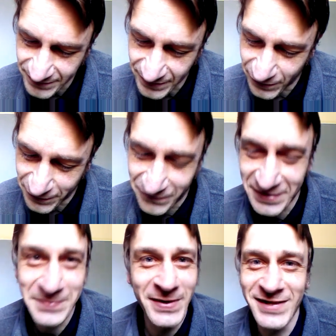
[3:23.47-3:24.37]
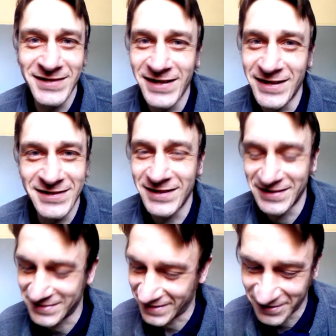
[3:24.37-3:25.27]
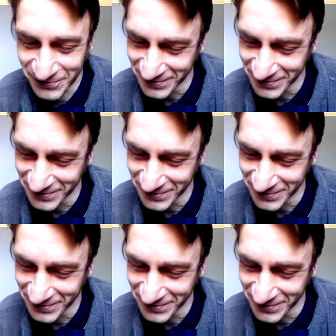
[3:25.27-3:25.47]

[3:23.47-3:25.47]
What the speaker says: don't know if this makes any sense now.